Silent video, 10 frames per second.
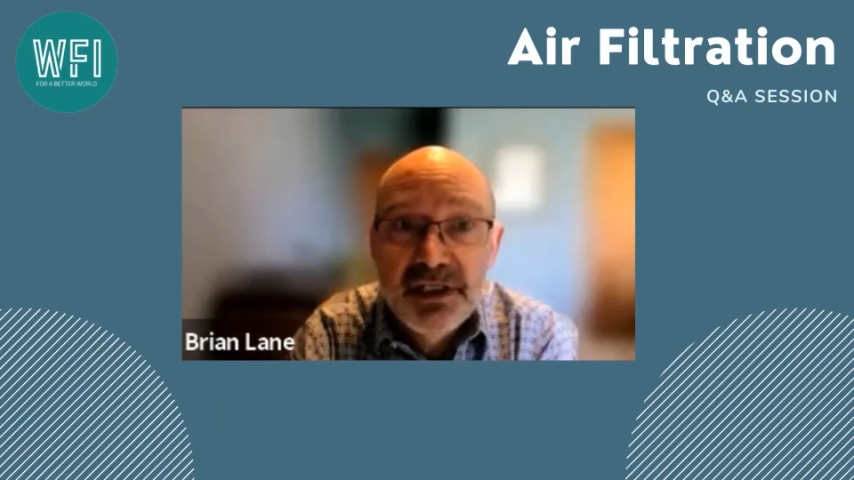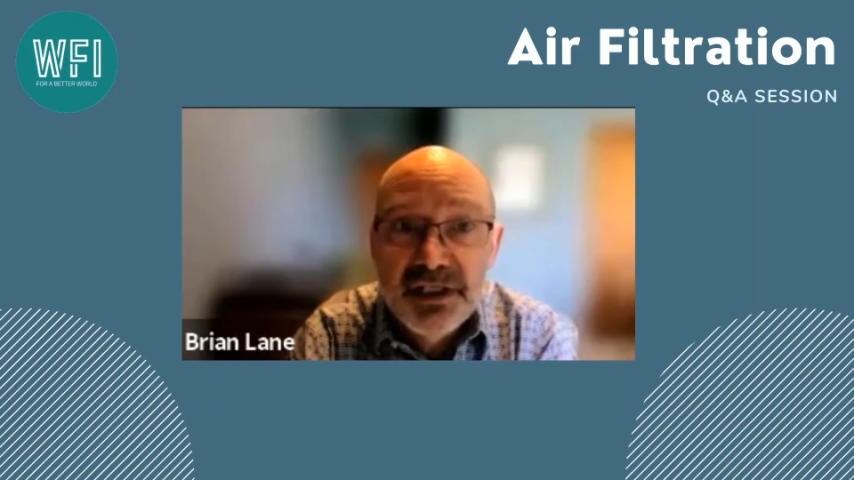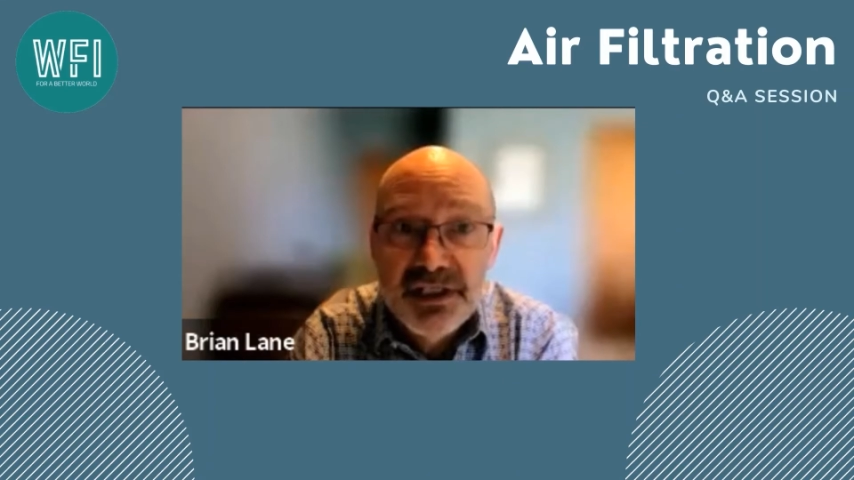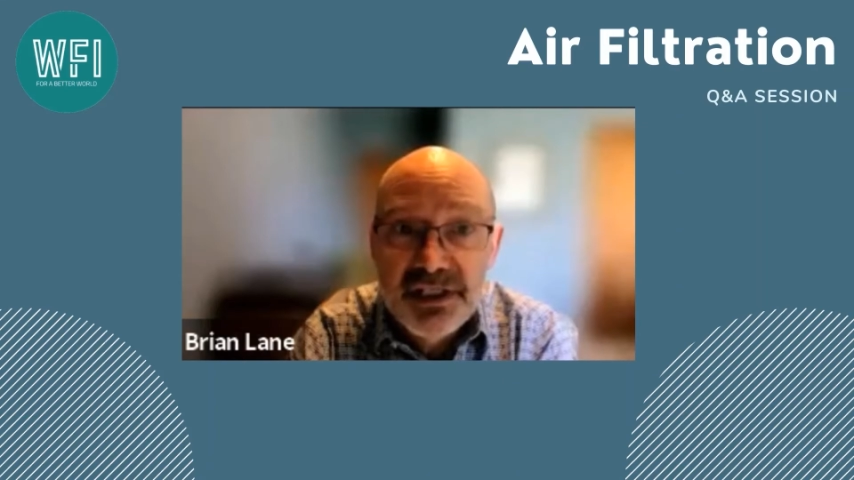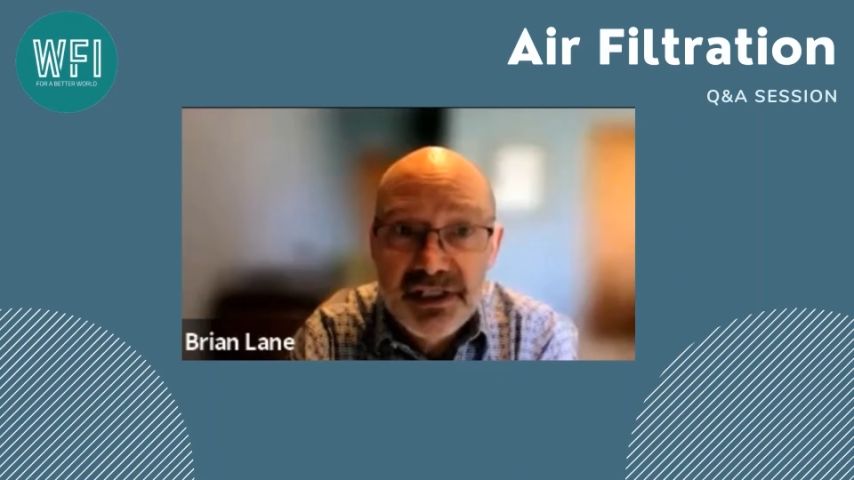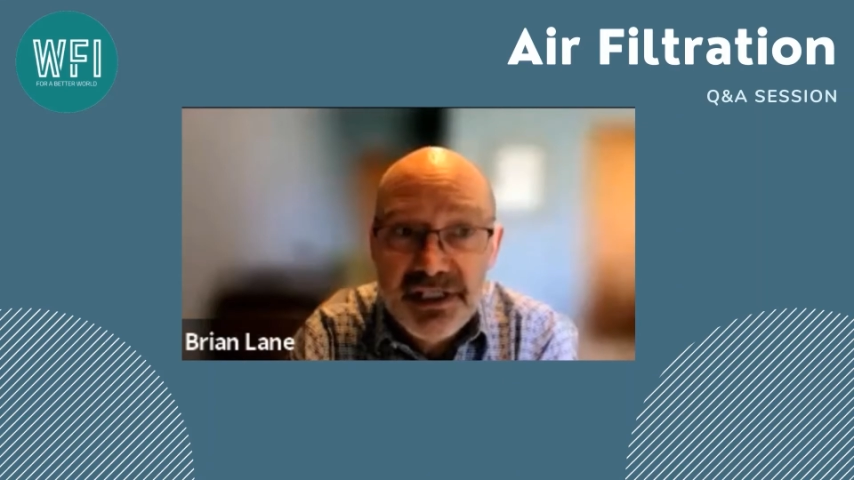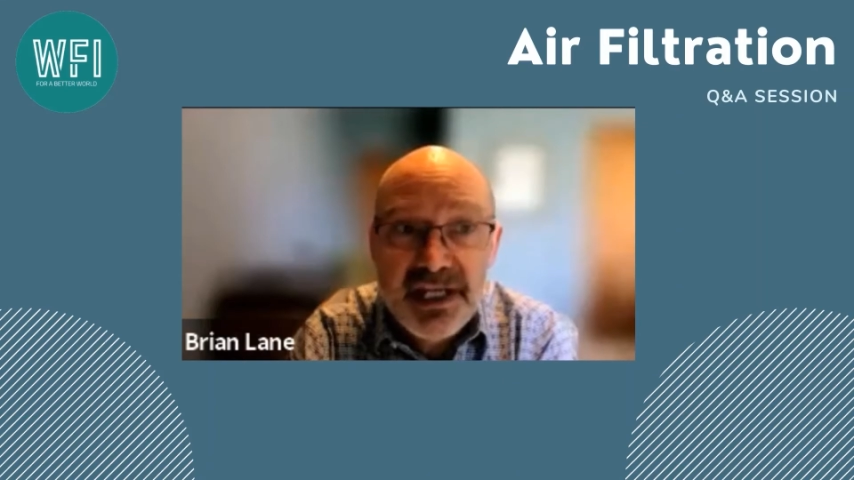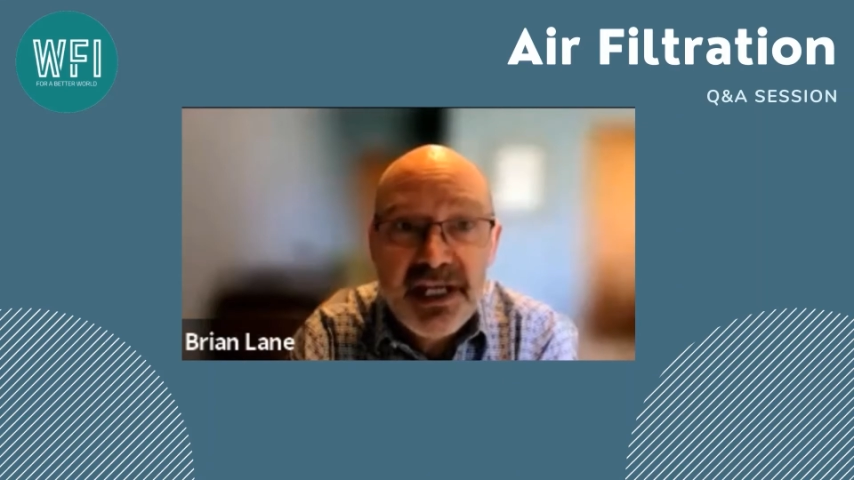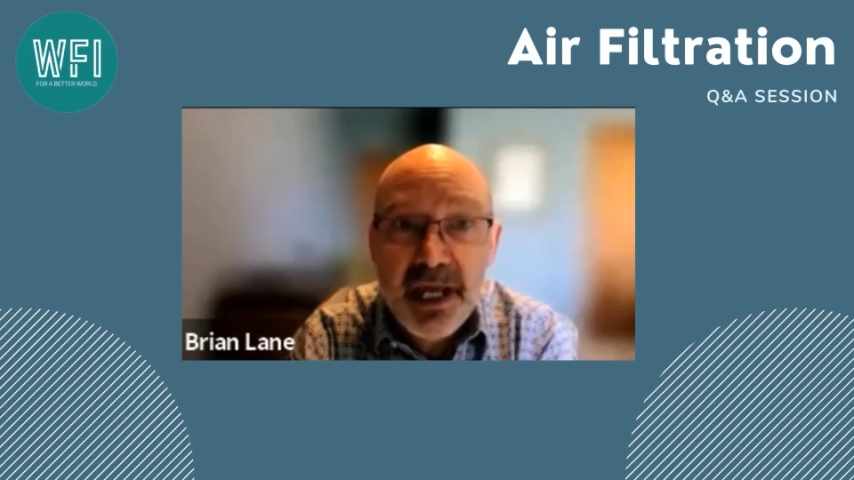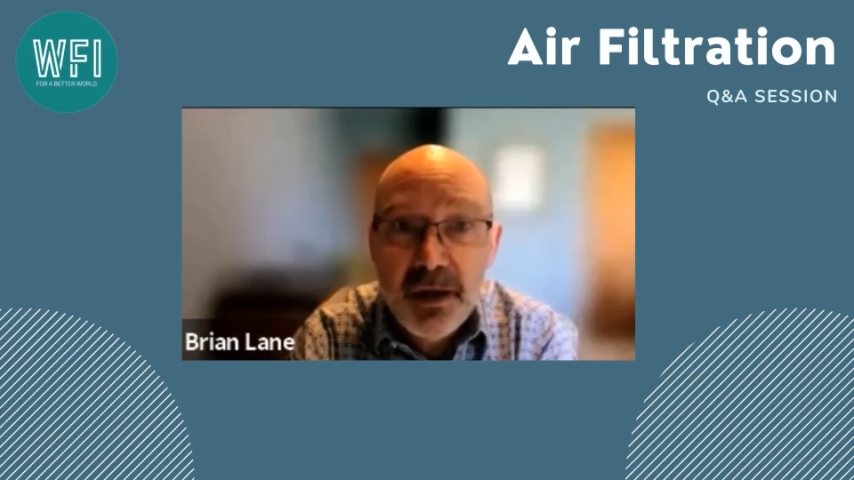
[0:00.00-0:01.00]
to
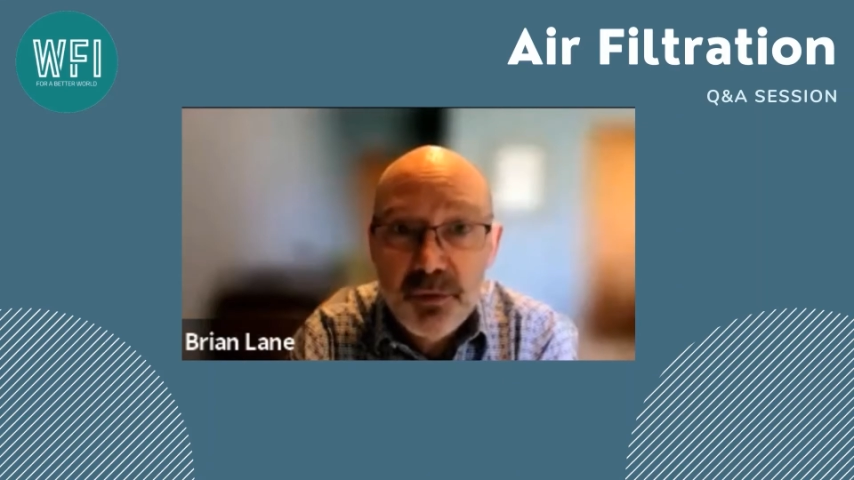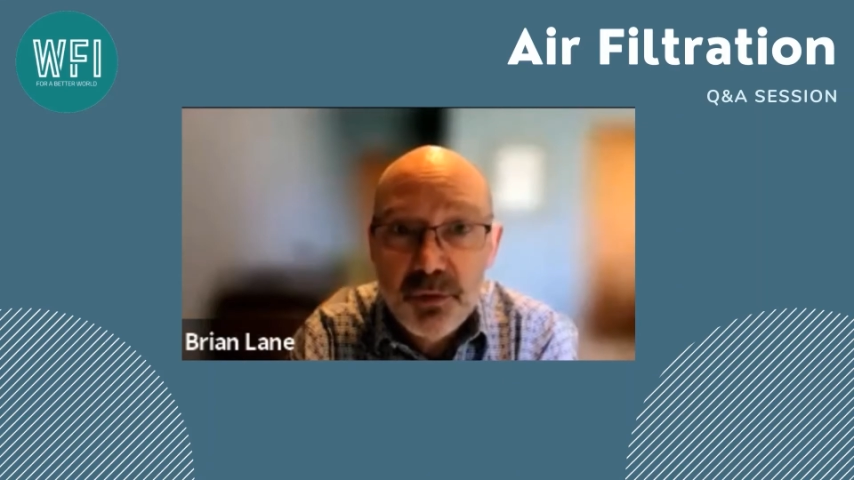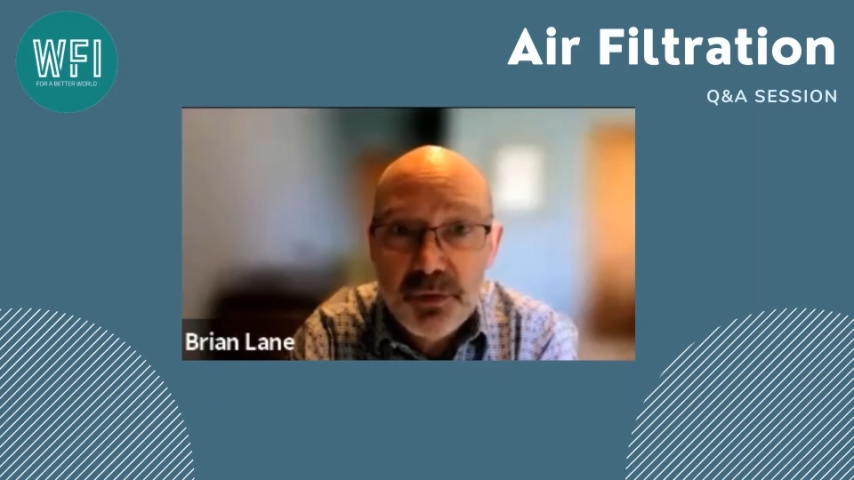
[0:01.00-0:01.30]
take out